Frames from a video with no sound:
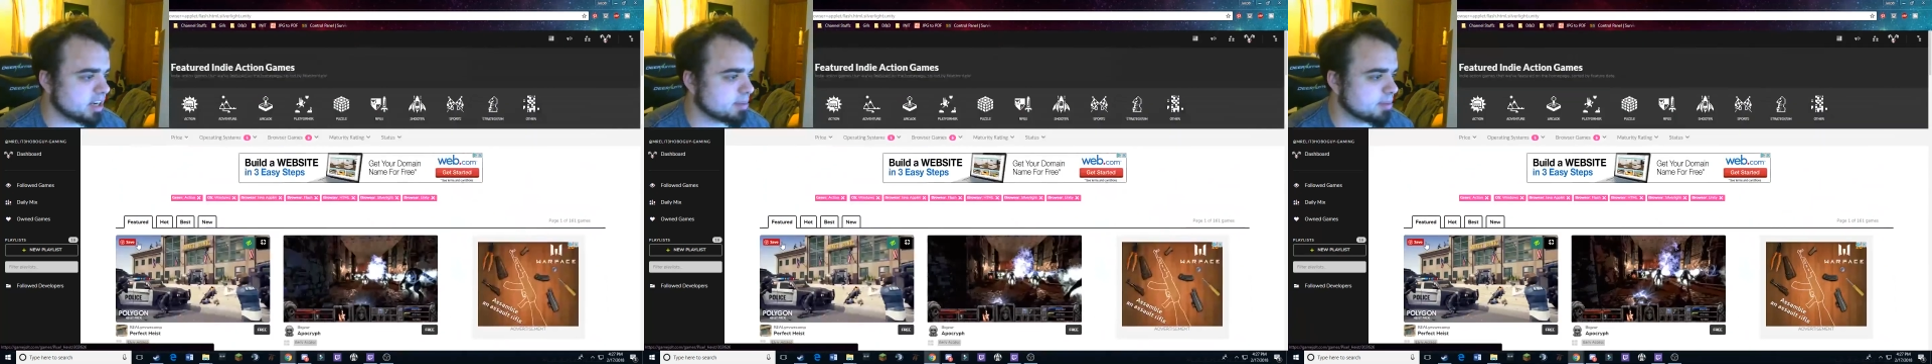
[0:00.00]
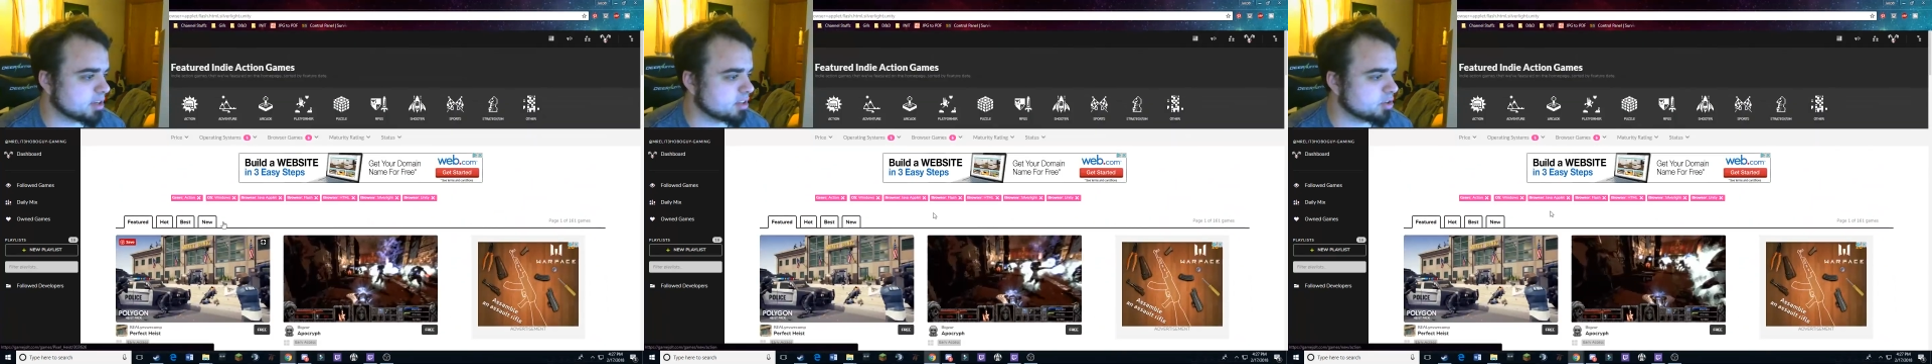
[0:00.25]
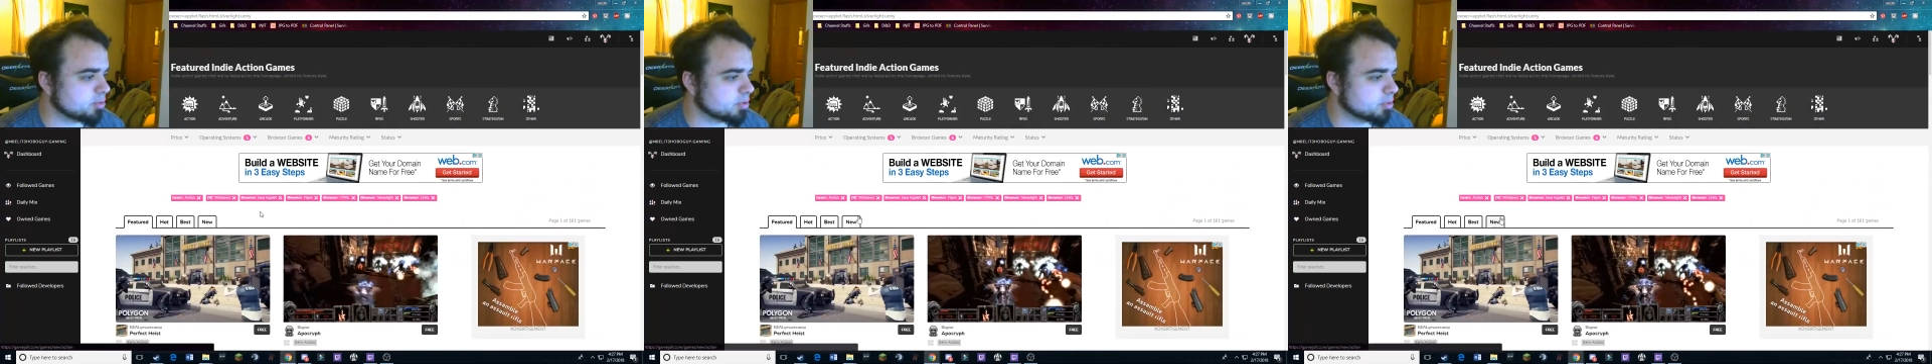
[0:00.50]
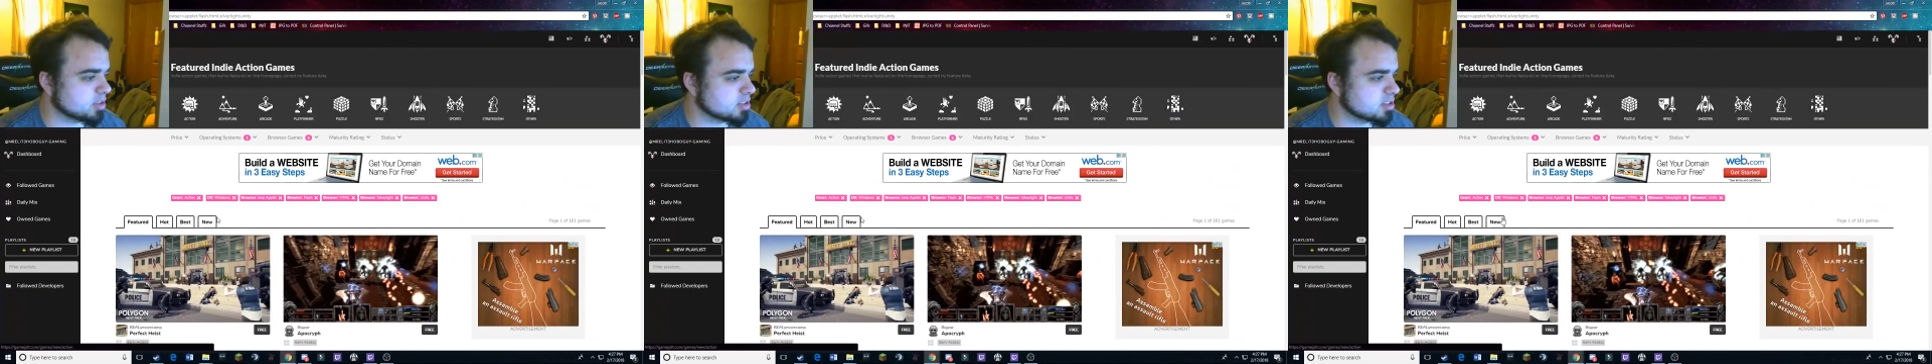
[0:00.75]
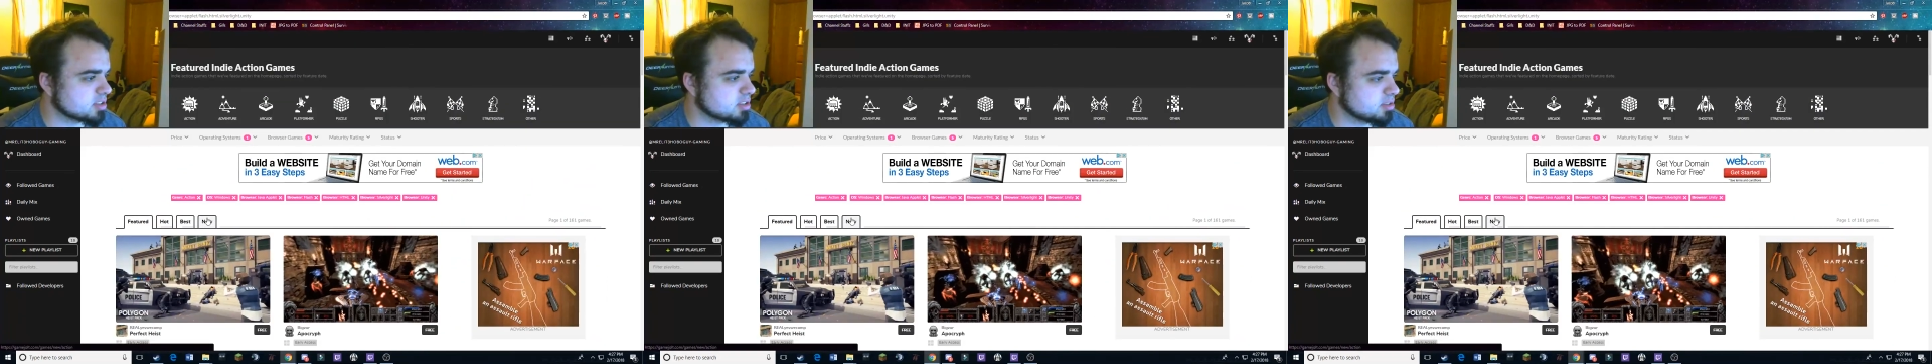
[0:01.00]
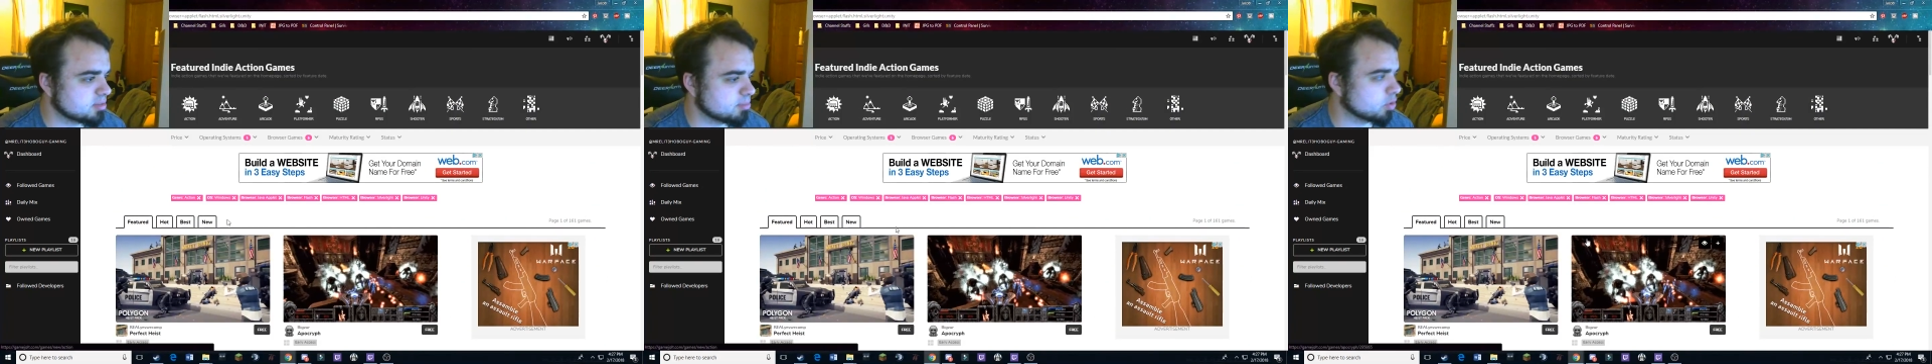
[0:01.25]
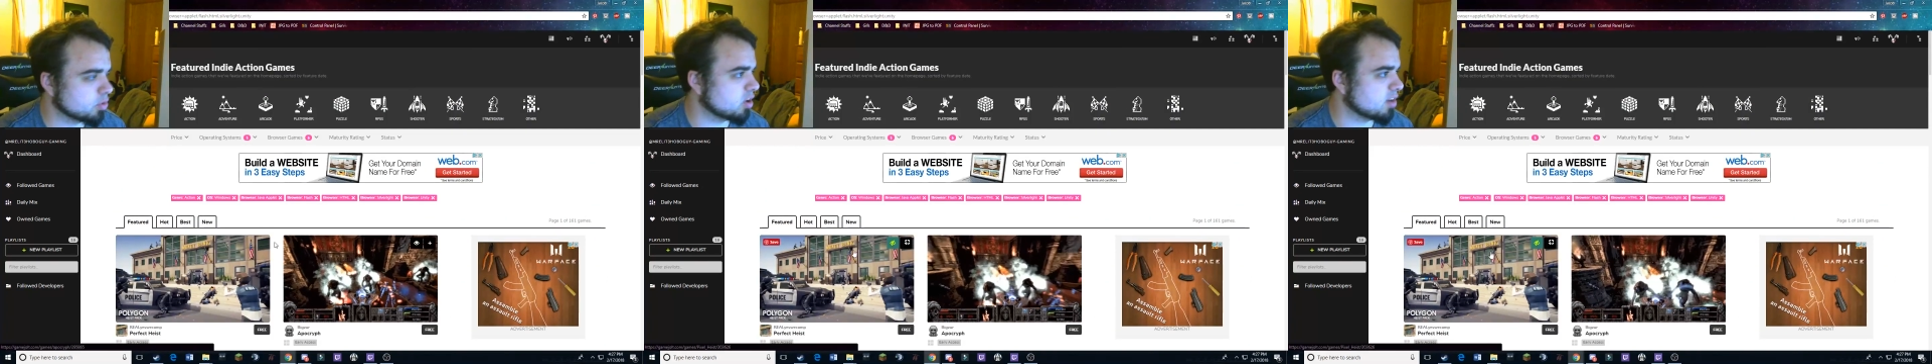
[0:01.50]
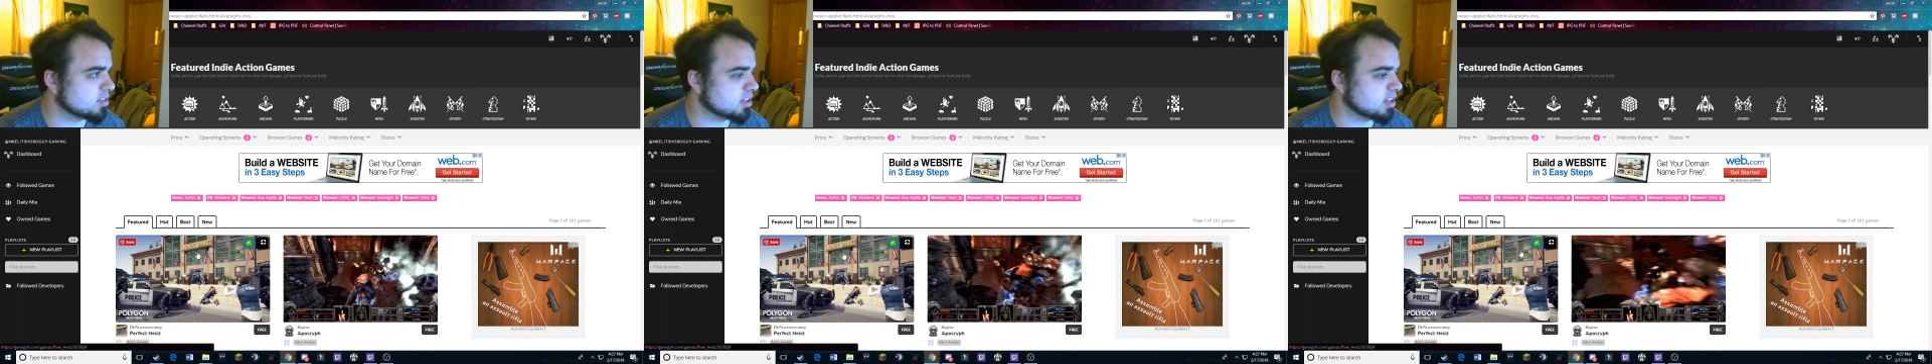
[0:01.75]
to happen on the newer ones more
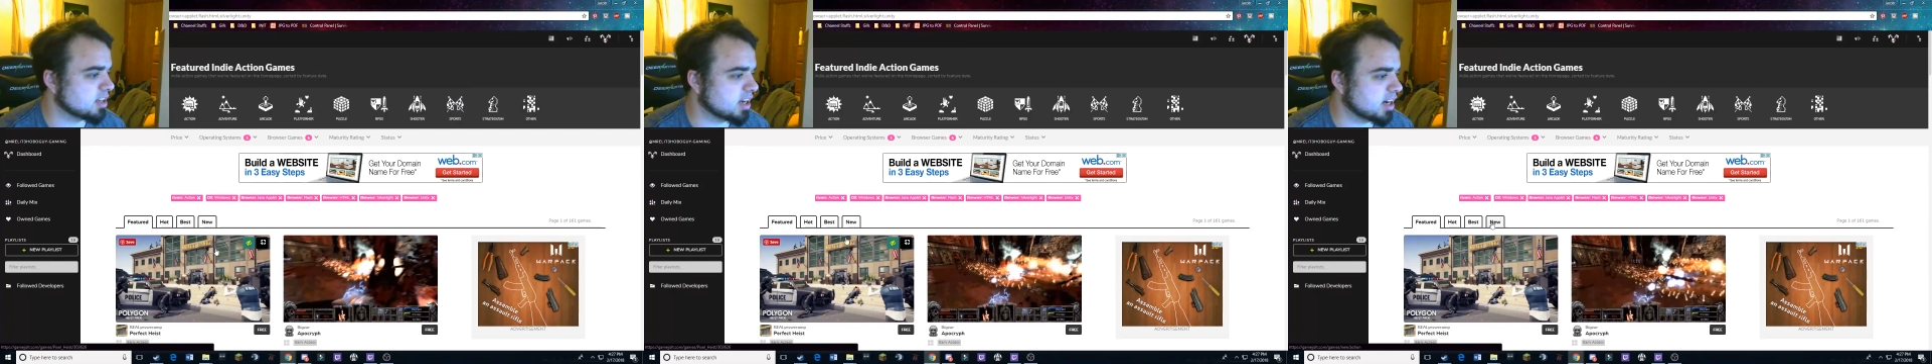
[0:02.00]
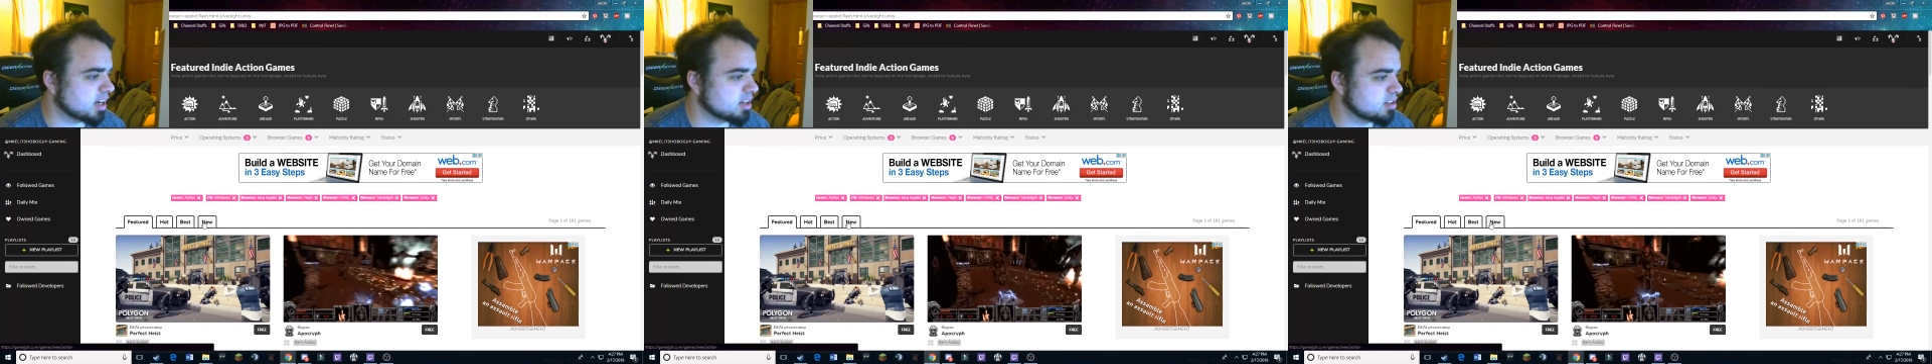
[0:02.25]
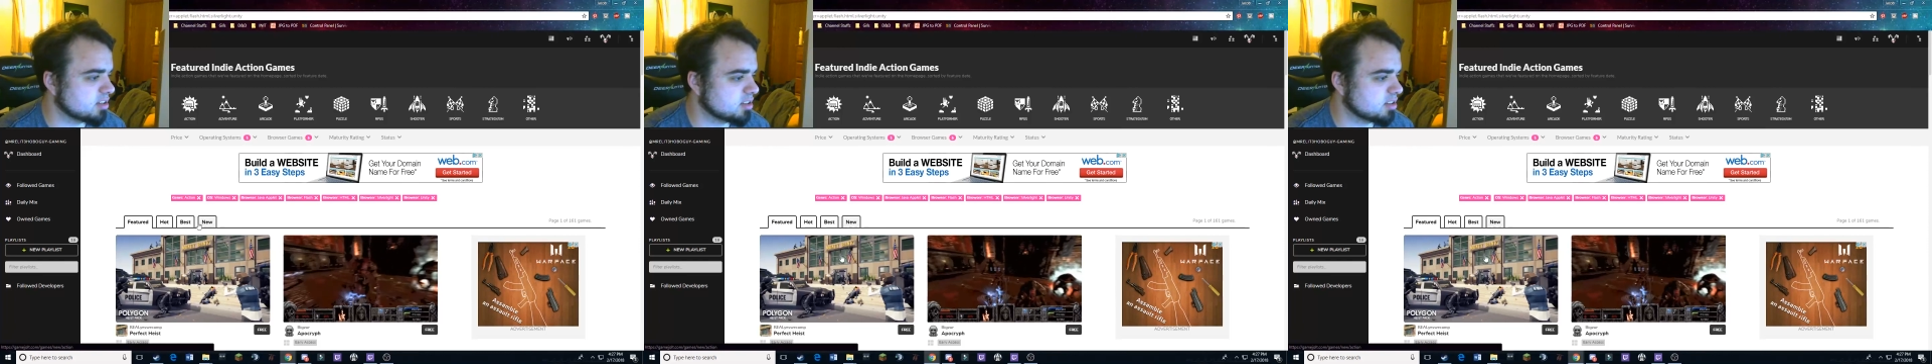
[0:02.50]
often than not.